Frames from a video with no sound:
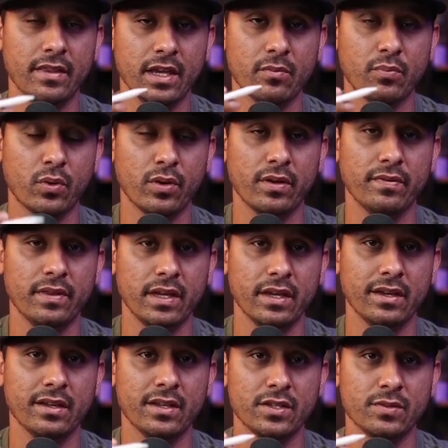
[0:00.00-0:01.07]
The important
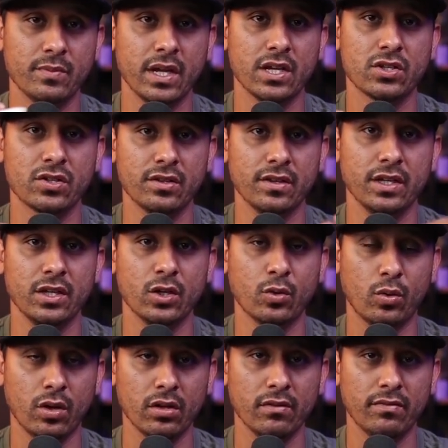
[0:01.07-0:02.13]
thing is make sure that you
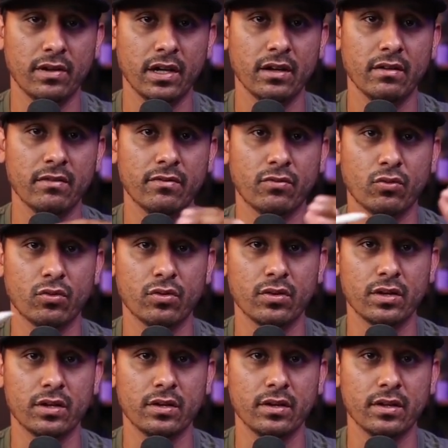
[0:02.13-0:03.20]
qualify
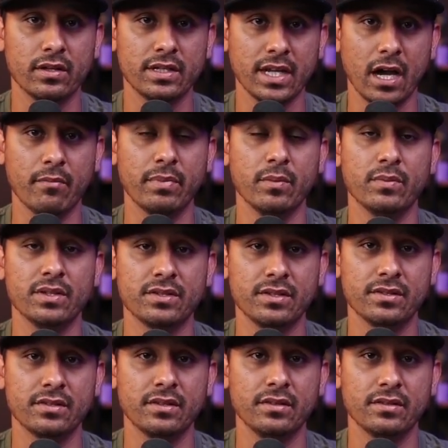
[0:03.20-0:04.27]
for down payment
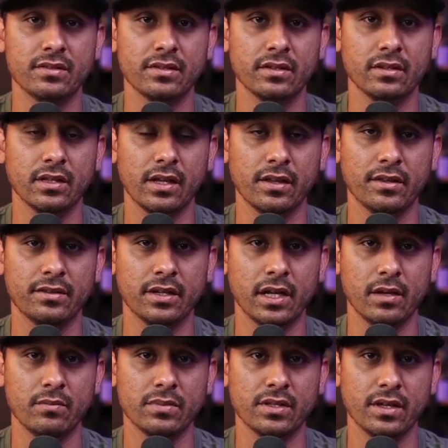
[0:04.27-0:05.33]
assistance. A lot of the
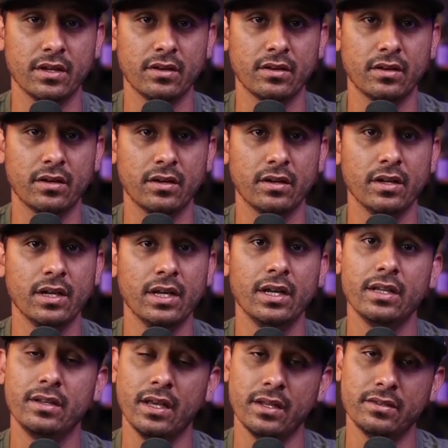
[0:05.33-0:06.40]
times there are
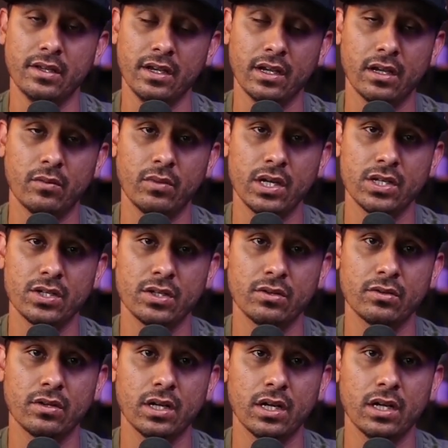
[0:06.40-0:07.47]
debt to income
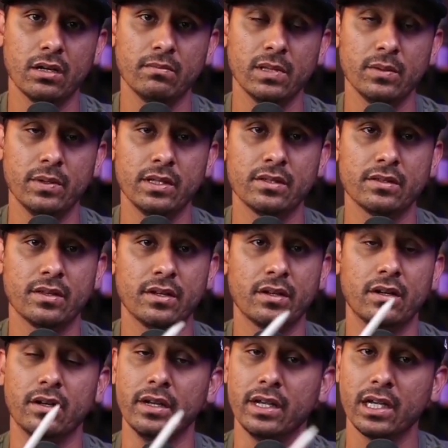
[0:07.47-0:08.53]
ratio limits, there
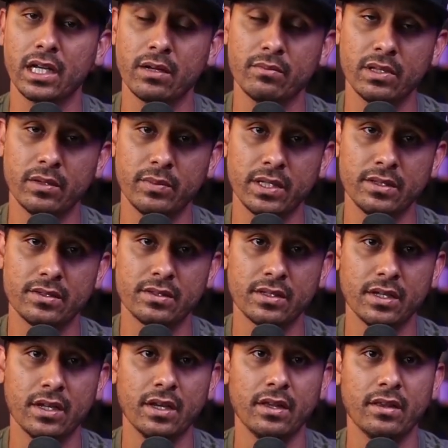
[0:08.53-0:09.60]
are income limits,
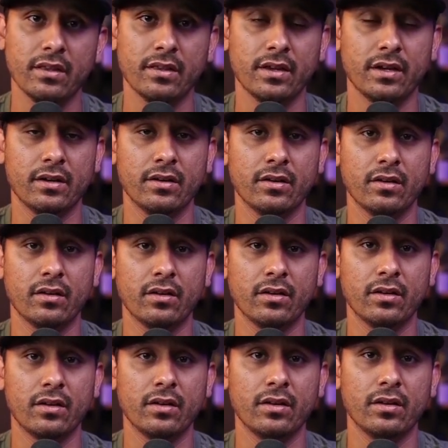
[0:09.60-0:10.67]
there
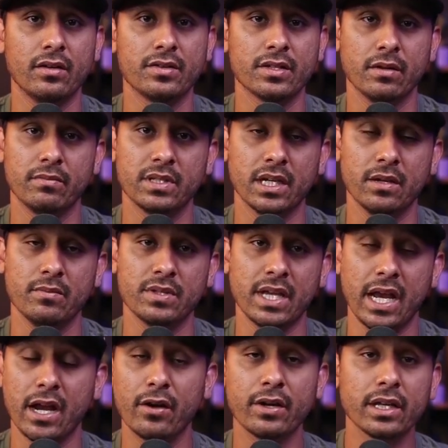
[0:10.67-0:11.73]
are sometimes
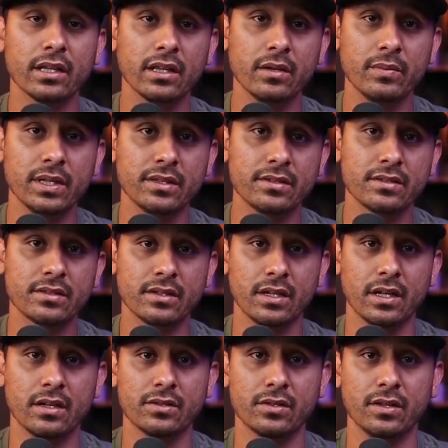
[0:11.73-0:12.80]
area limits
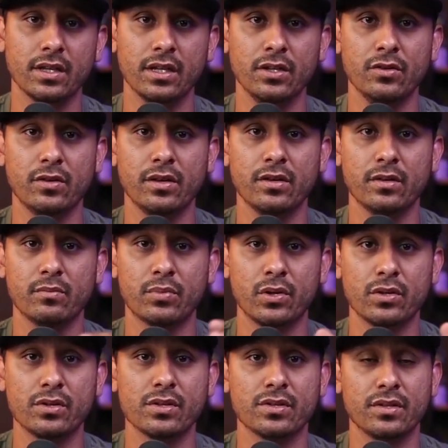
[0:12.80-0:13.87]
so that you can
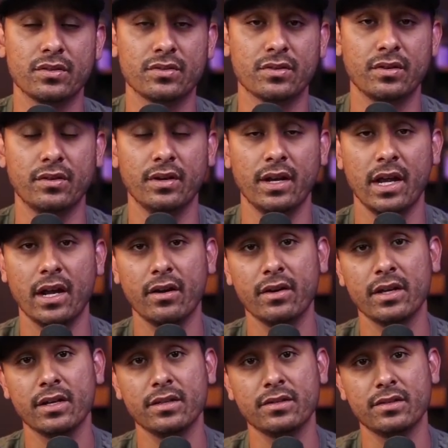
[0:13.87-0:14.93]
purchase in certain
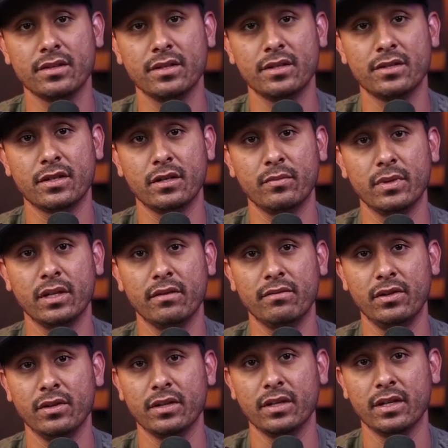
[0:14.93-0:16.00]
areas to determine
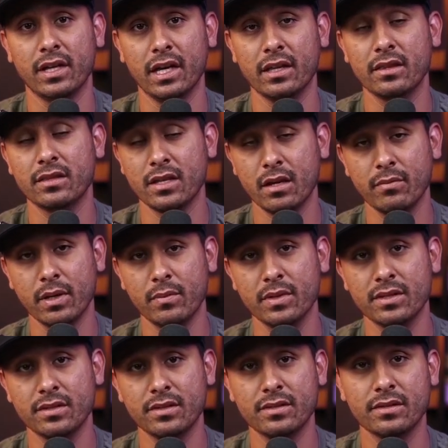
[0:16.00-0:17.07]
if you can get down payment
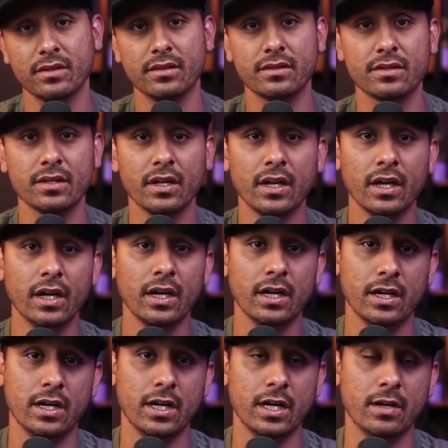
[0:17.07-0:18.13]
assistance.
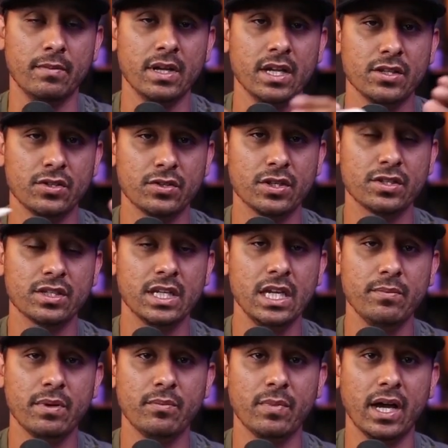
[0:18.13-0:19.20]
So just
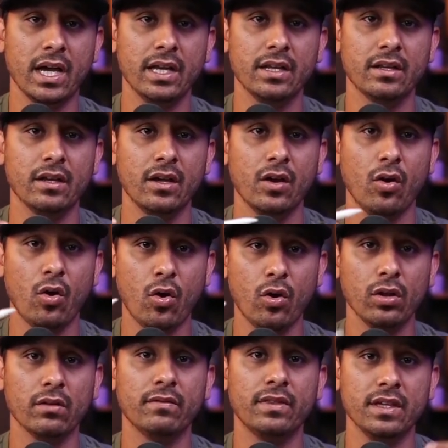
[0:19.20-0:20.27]
keep in mind
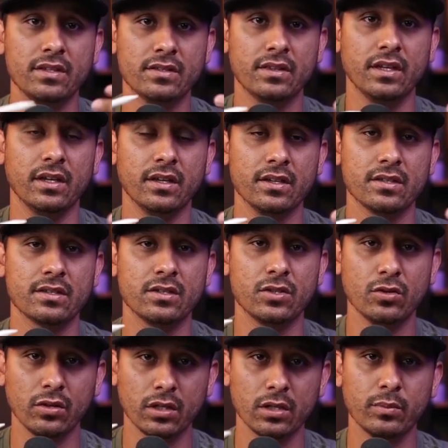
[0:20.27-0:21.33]
all of these things,
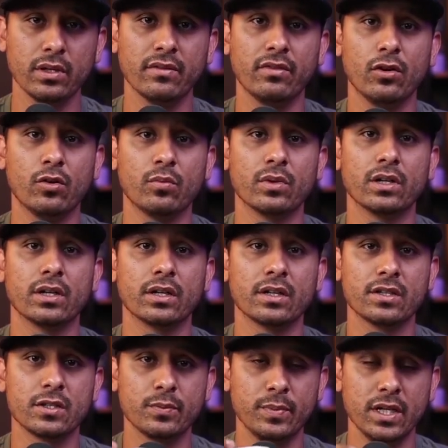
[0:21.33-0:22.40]
do a little bit of
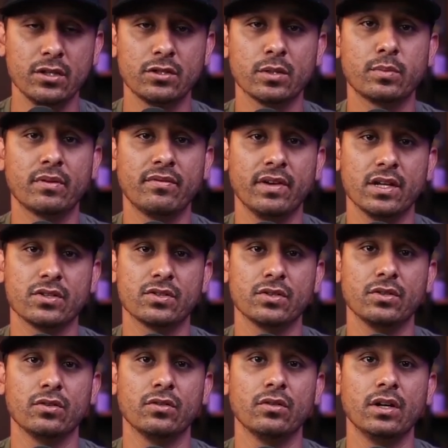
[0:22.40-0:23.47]
homework, speak to a
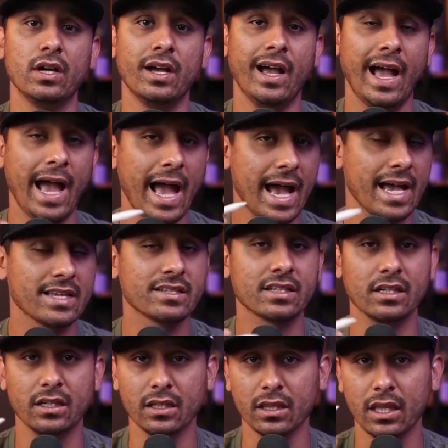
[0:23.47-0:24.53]
professional,
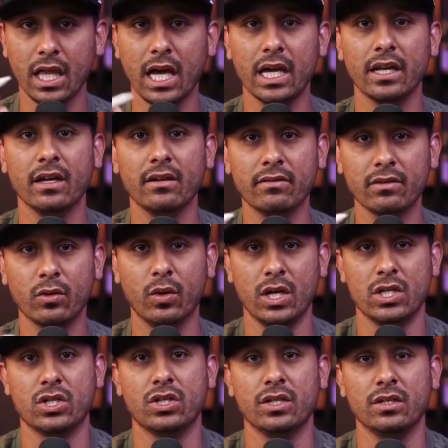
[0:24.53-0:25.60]
ask a lot of
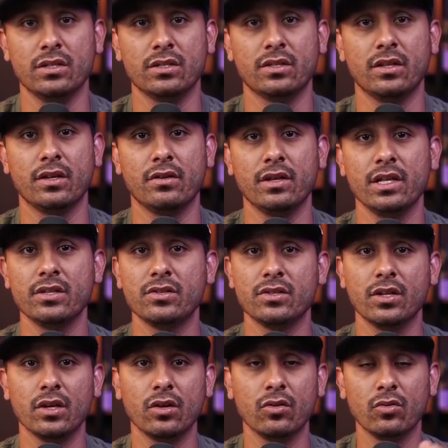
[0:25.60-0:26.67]
questions. There is
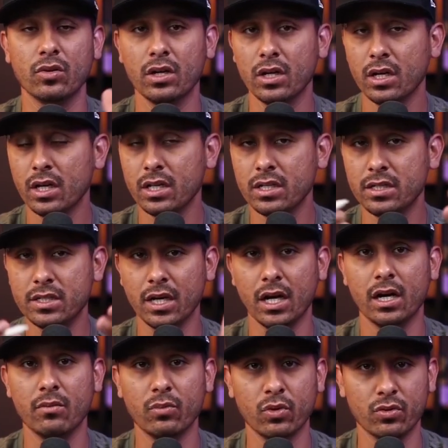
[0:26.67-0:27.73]
no
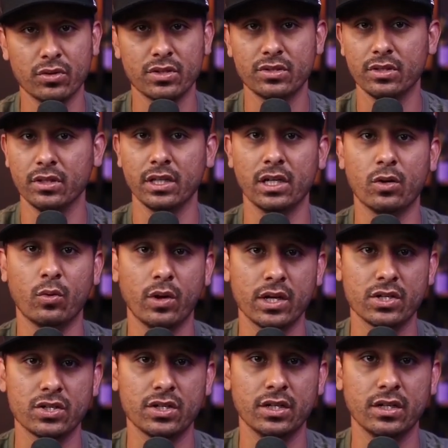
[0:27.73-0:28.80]
dumb or silly
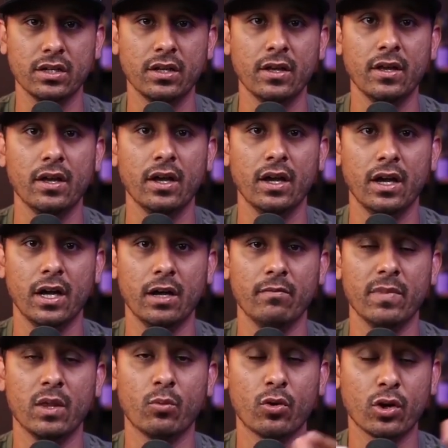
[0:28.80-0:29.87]
question.
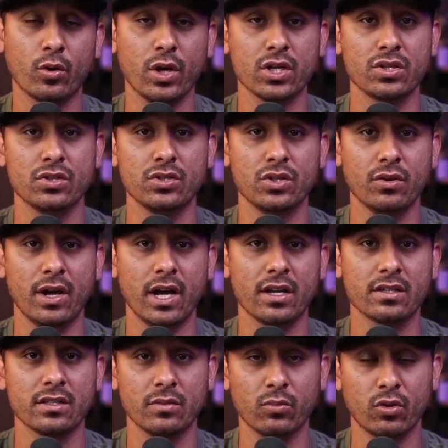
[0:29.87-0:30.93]
The more questions you
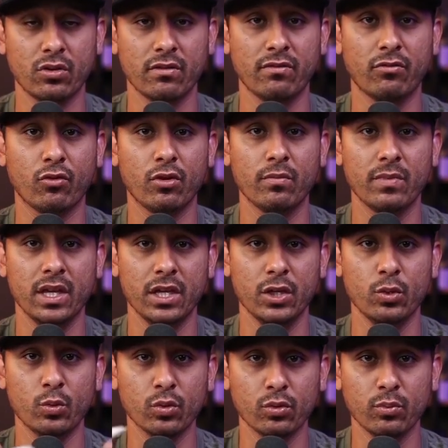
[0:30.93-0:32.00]
ask, the more informed that
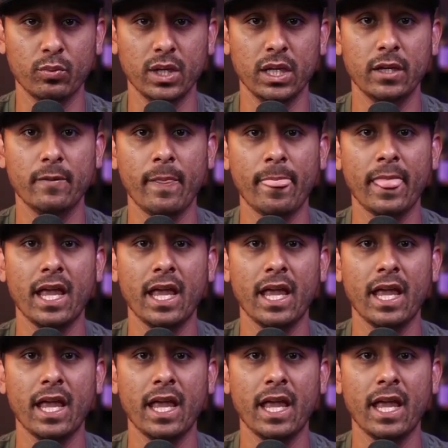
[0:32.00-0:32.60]
you will be.